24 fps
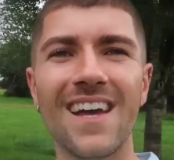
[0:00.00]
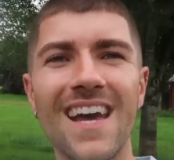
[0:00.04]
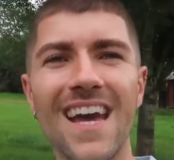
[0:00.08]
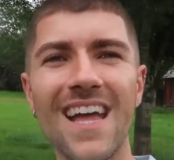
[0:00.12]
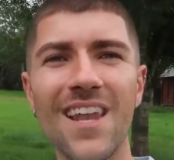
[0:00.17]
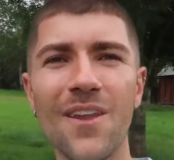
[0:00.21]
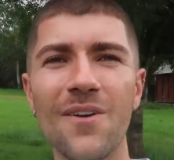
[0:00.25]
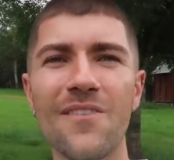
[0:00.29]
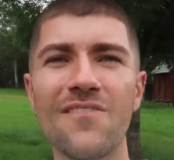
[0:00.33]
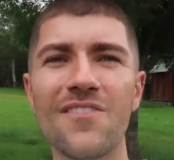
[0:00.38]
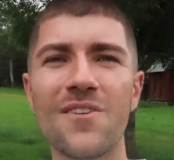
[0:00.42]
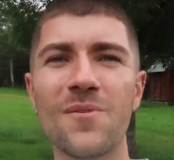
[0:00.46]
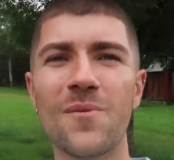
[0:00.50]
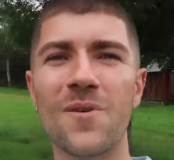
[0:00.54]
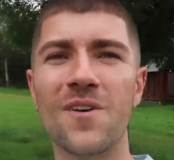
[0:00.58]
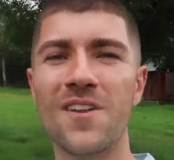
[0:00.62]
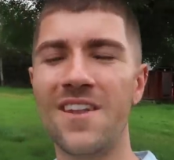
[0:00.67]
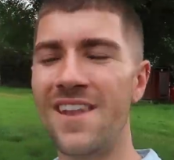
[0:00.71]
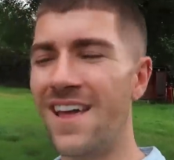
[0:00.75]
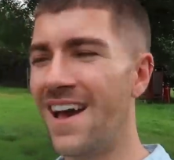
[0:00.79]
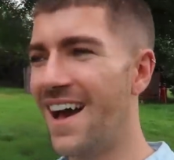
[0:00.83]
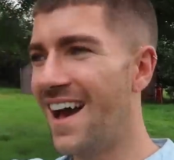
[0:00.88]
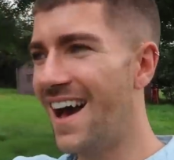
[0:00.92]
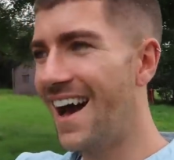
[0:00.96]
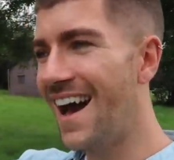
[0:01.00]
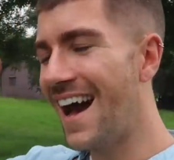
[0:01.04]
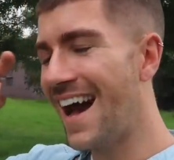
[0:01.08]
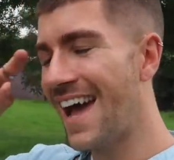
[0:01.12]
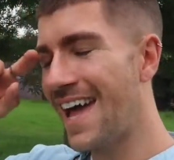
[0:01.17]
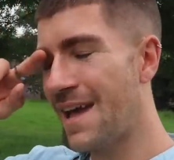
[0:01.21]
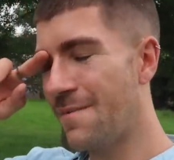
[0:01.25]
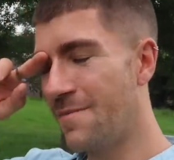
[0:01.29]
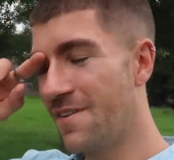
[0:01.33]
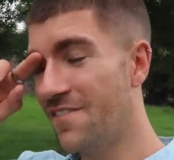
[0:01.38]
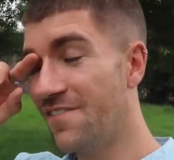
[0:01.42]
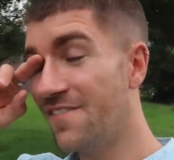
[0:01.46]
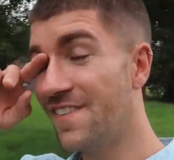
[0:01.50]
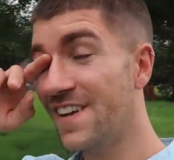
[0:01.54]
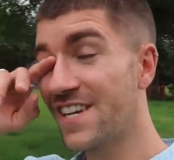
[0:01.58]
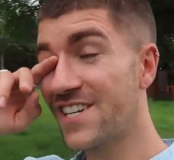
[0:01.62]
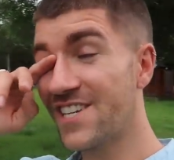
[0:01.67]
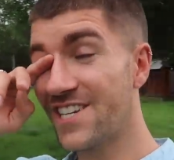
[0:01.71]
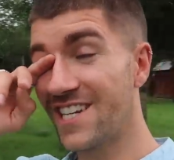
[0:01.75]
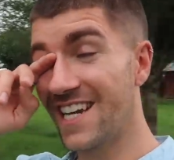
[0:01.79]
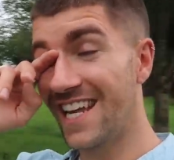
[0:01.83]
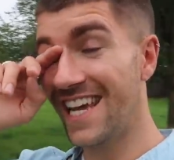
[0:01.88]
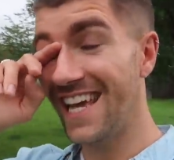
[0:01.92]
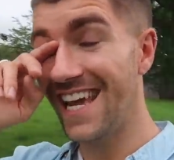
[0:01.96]
Hello, everyone. I am
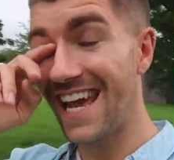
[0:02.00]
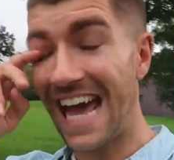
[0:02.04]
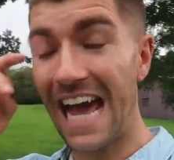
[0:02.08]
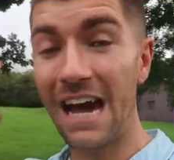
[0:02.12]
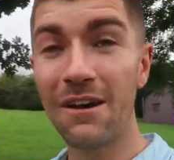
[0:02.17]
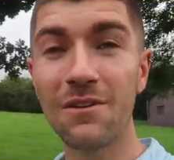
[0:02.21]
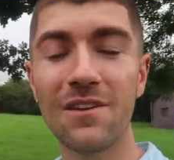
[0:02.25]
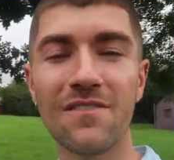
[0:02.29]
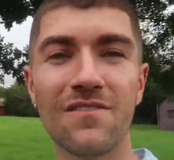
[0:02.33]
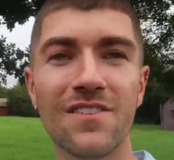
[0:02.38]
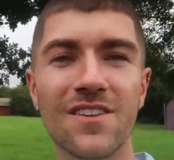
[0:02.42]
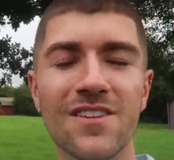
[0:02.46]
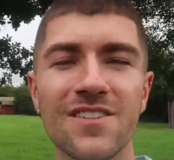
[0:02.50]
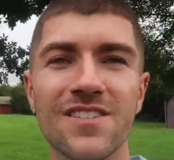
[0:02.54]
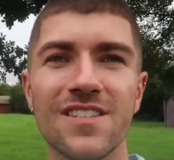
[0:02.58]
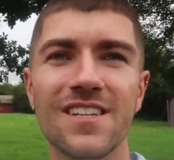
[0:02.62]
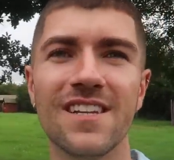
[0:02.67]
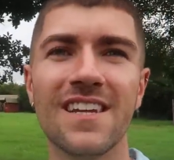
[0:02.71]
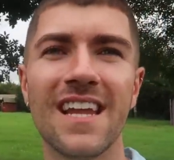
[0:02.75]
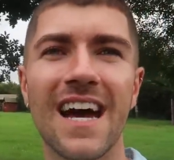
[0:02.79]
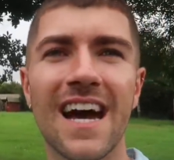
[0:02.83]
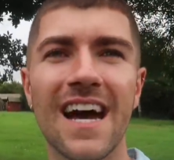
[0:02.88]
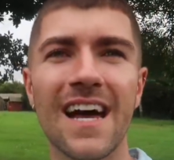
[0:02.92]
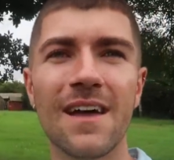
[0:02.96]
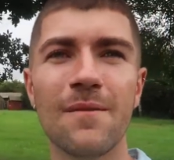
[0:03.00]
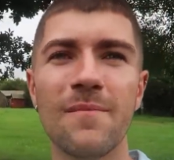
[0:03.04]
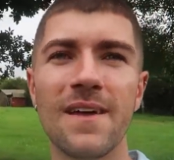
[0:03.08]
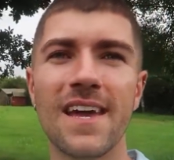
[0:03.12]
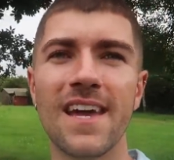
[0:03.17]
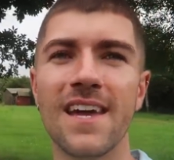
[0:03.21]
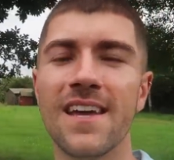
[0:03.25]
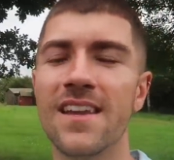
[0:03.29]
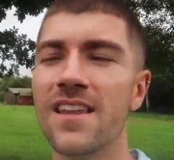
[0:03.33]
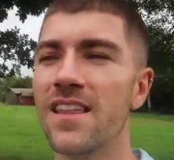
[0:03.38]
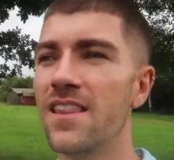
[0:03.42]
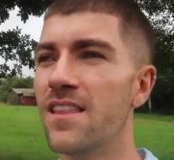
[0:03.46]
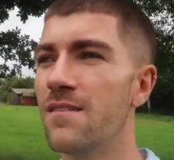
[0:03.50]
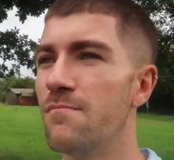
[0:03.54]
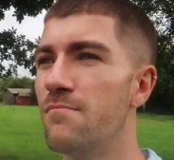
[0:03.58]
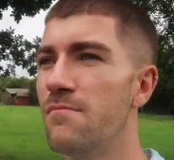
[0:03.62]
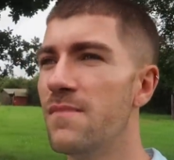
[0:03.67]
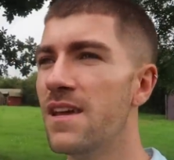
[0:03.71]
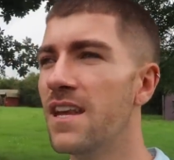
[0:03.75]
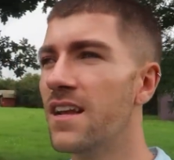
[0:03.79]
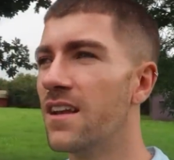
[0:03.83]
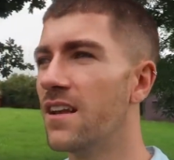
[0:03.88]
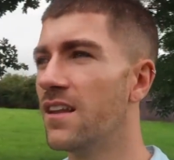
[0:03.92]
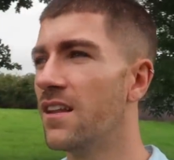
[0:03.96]
officially out of London. I'm in the
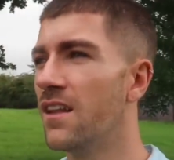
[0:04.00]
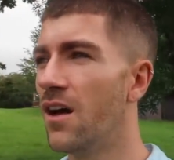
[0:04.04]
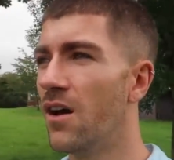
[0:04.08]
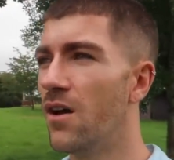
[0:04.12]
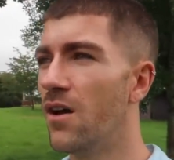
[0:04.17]
middle